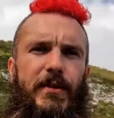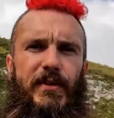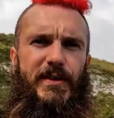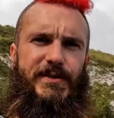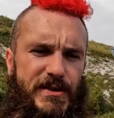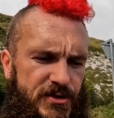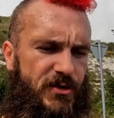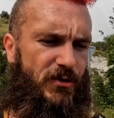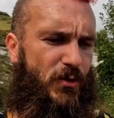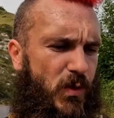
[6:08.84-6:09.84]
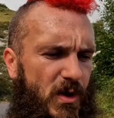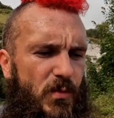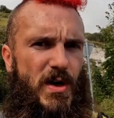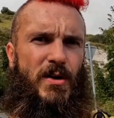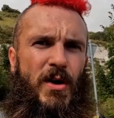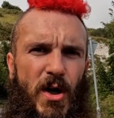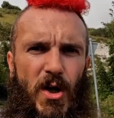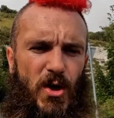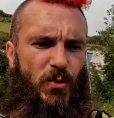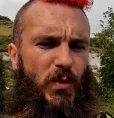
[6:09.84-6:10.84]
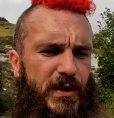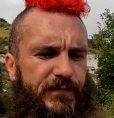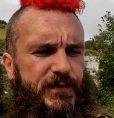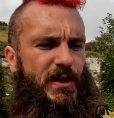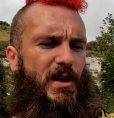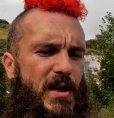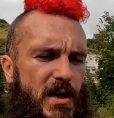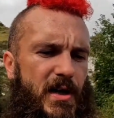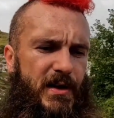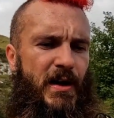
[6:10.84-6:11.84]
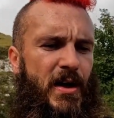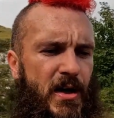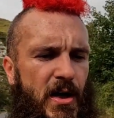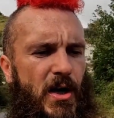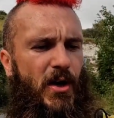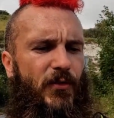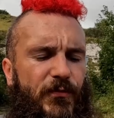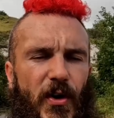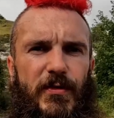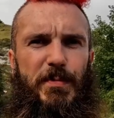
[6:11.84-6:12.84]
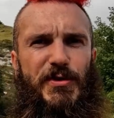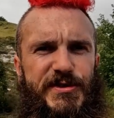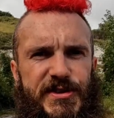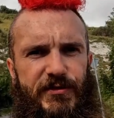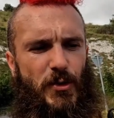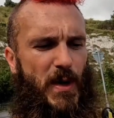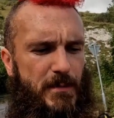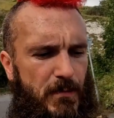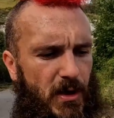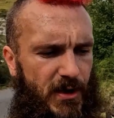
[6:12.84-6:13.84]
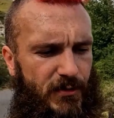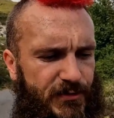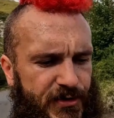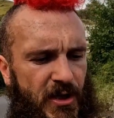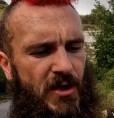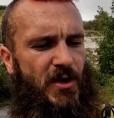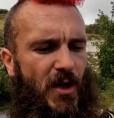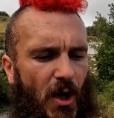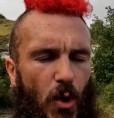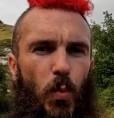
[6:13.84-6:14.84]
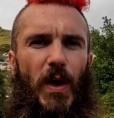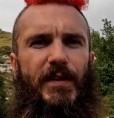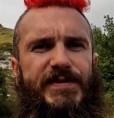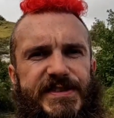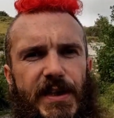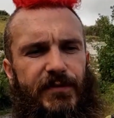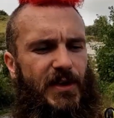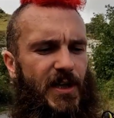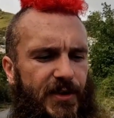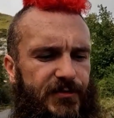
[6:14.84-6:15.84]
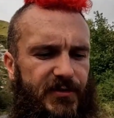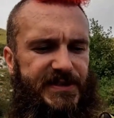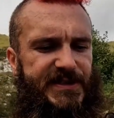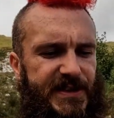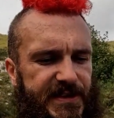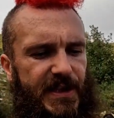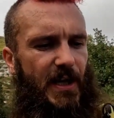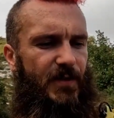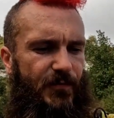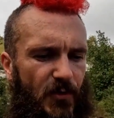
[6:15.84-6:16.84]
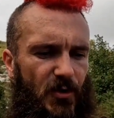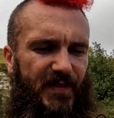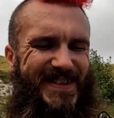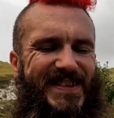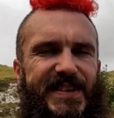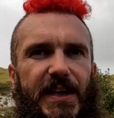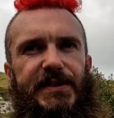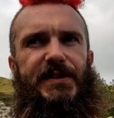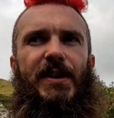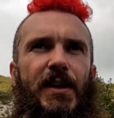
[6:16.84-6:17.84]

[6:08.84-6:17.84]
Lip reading: I think the session's gone quite well. We've done 5.08 miles with 768 foot of ascent.